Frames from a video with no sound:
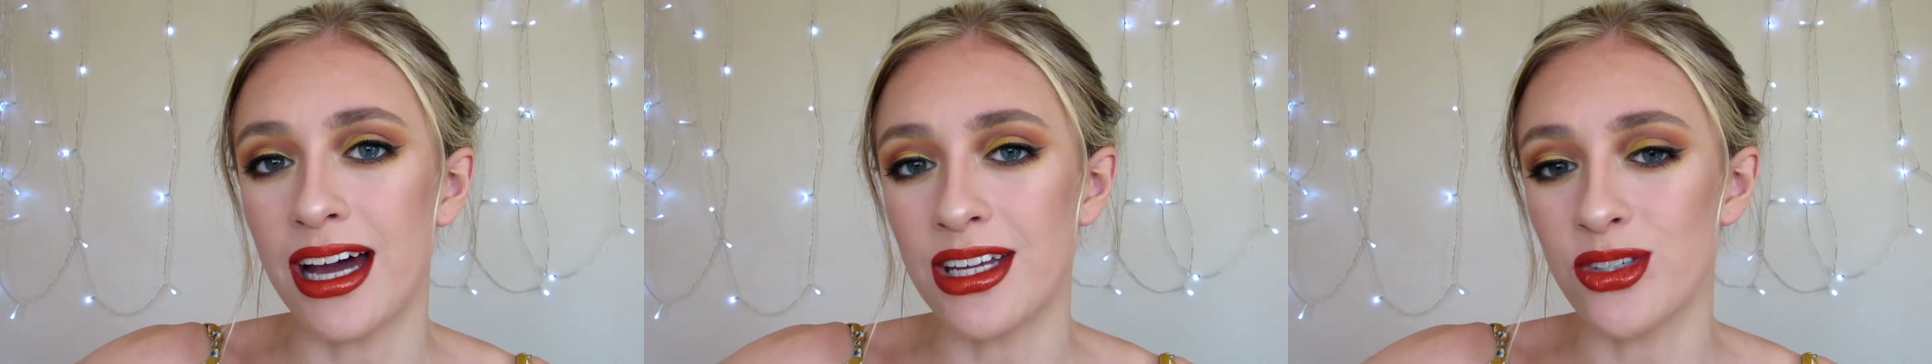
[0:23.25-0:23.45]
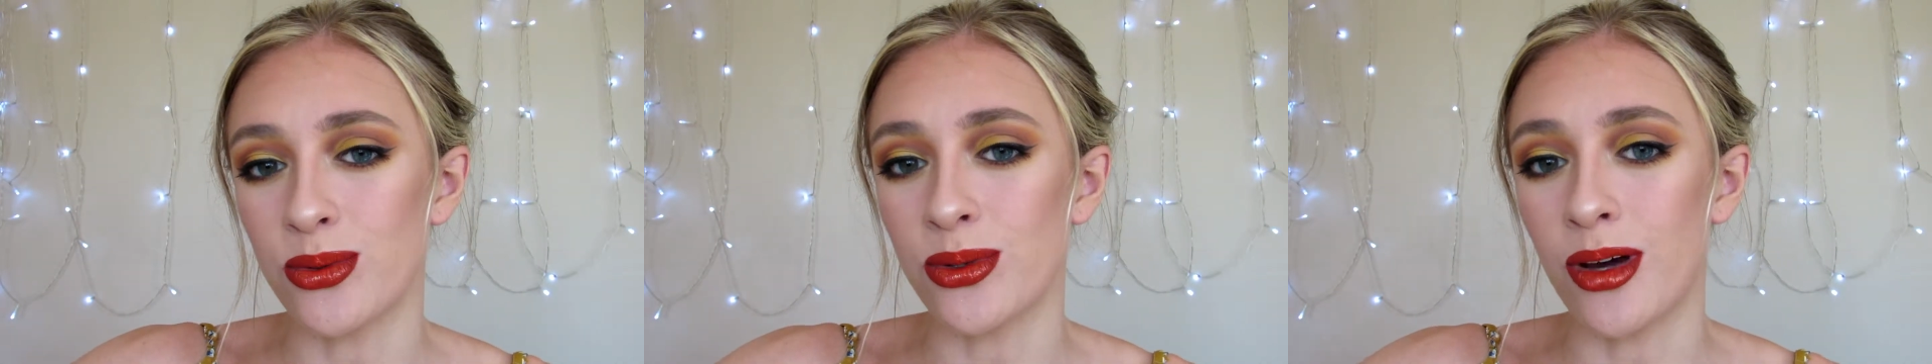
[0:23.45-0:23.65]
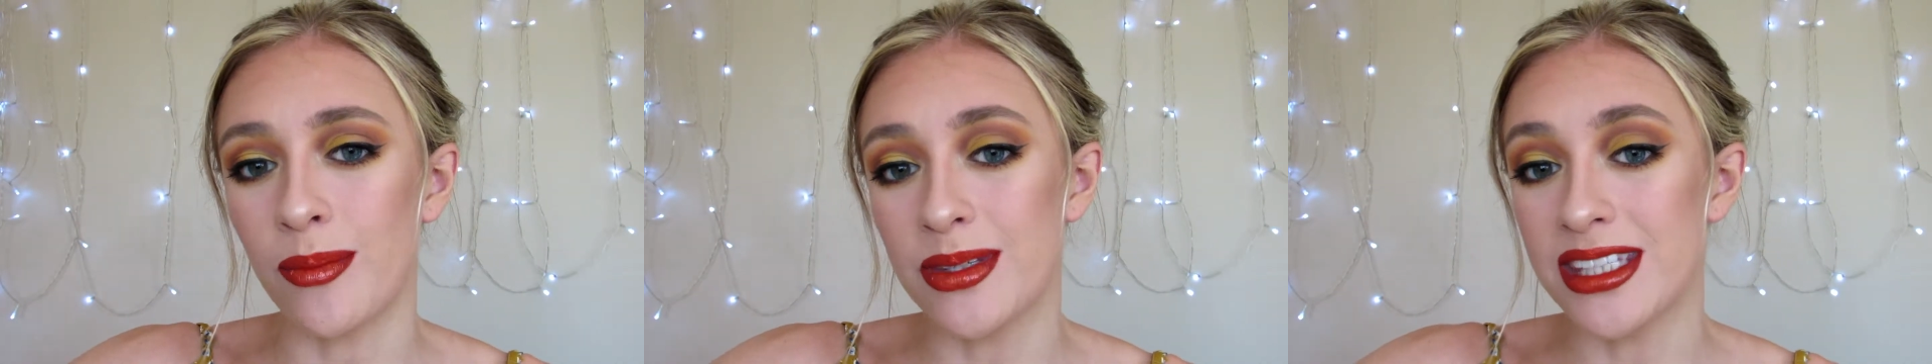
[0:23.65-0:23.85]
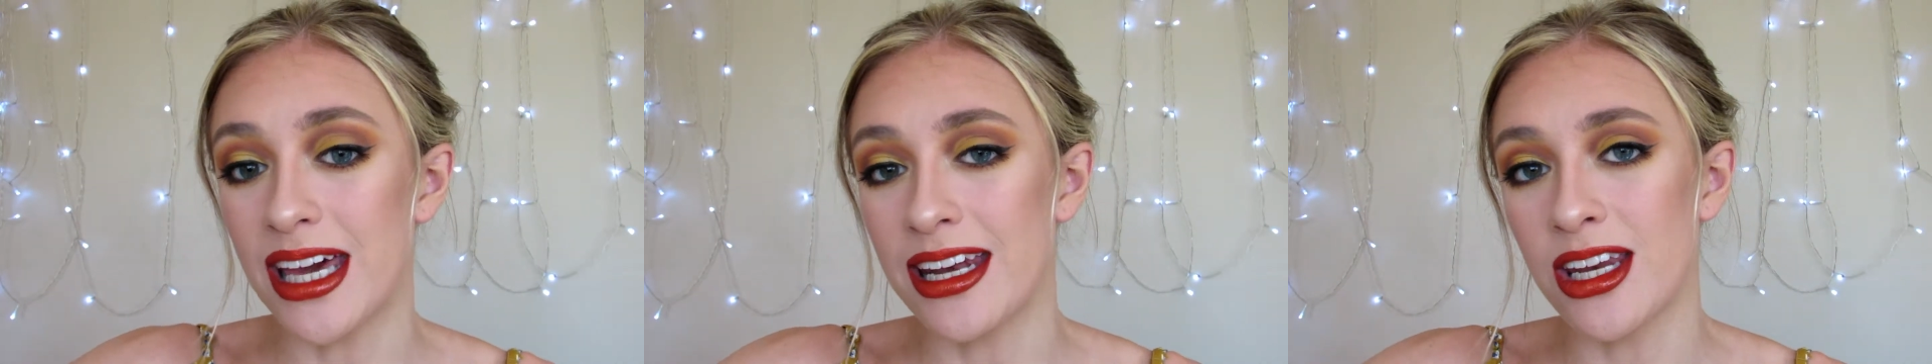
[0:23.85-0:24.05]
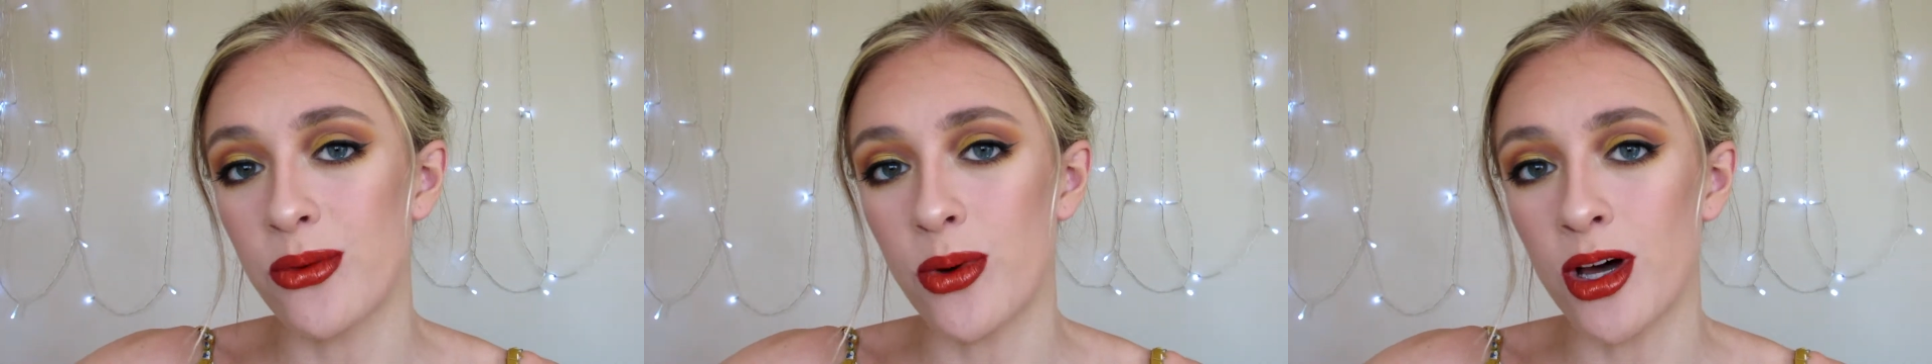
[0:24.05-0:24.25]
I don't want to
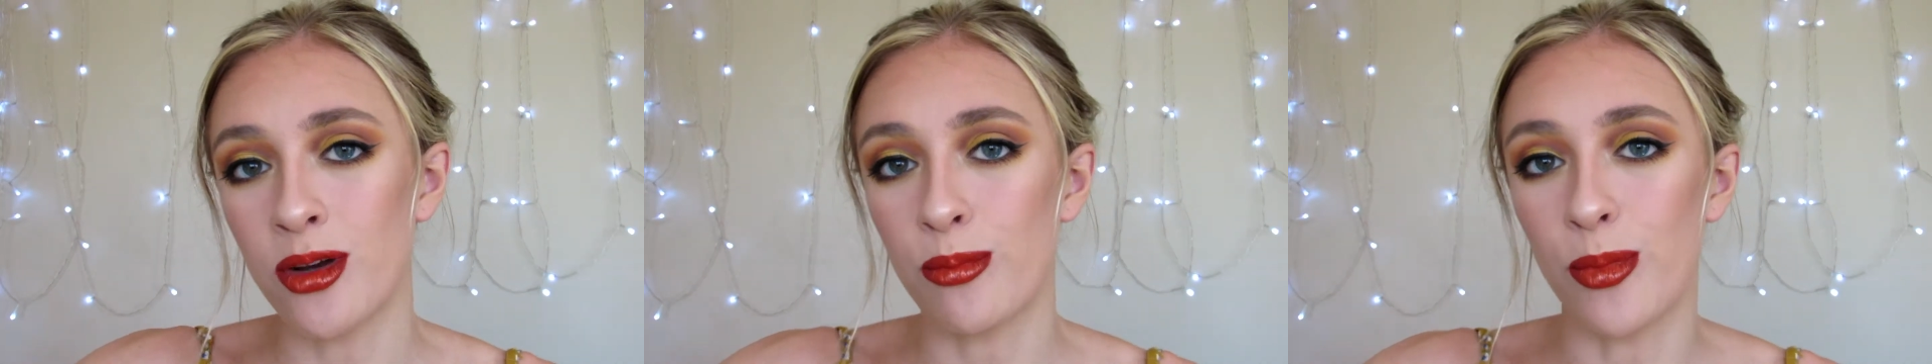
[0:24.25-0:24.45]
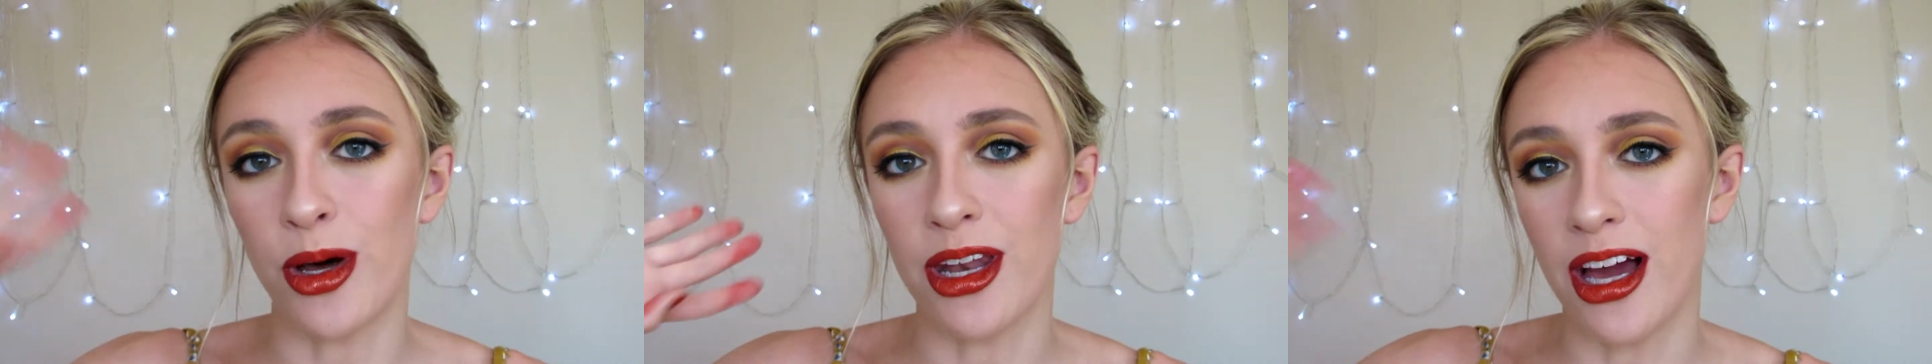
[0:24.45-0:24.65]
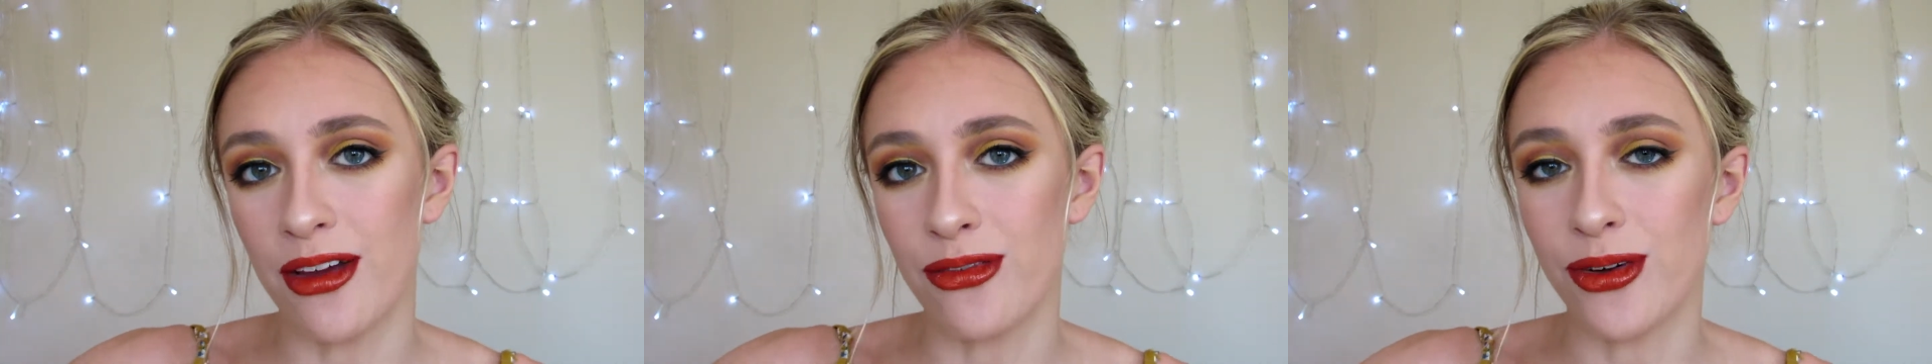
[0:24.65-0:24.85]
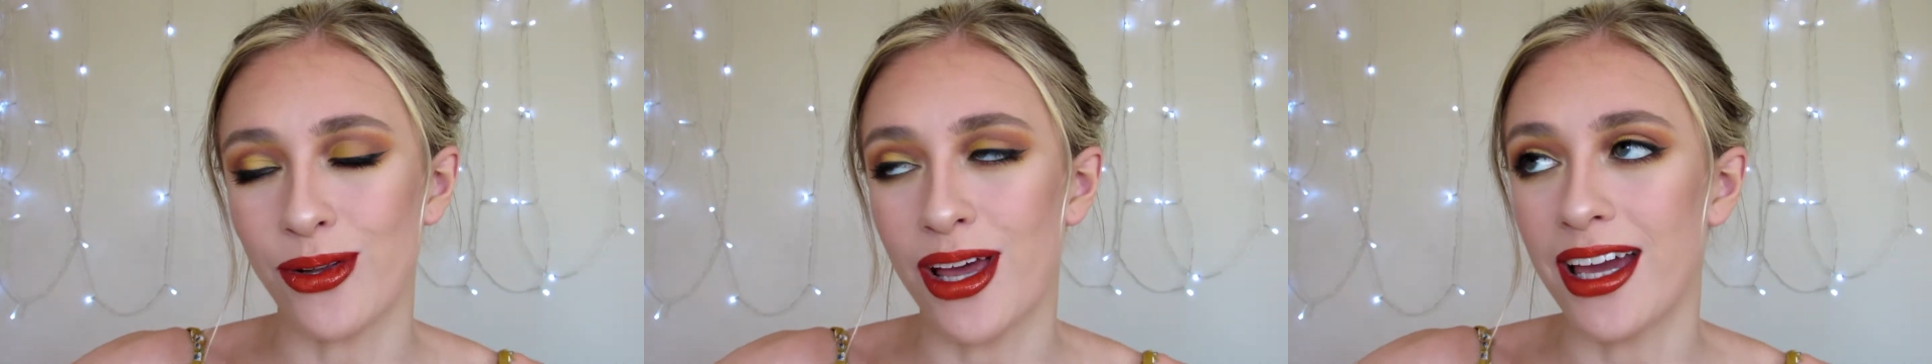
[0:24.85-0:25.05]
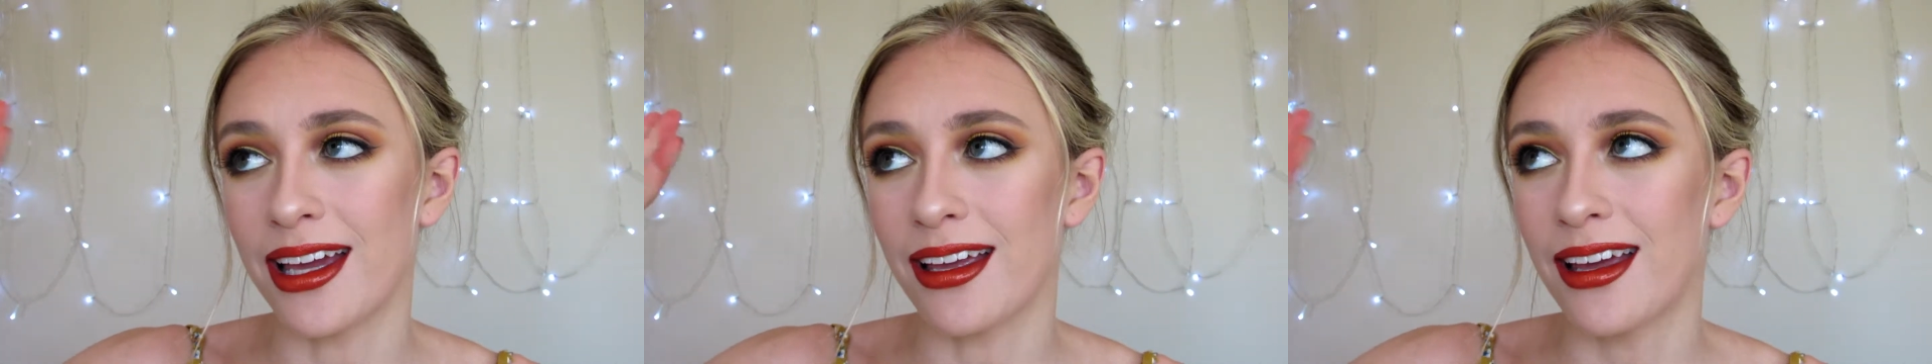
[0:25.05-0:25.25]
upset anyone, but I feel
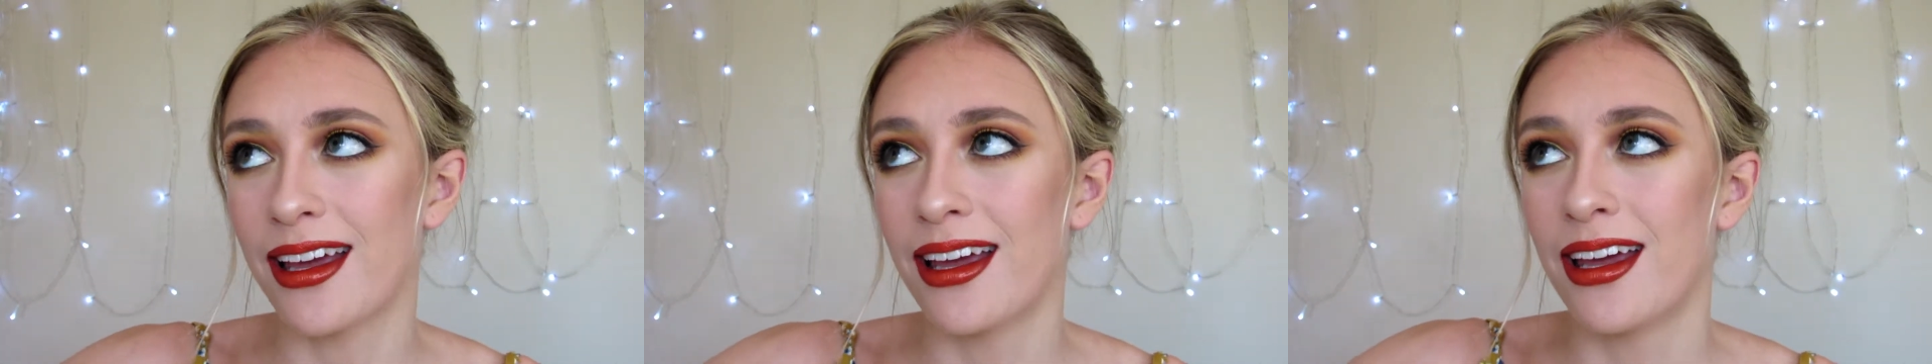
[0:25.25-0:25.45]
like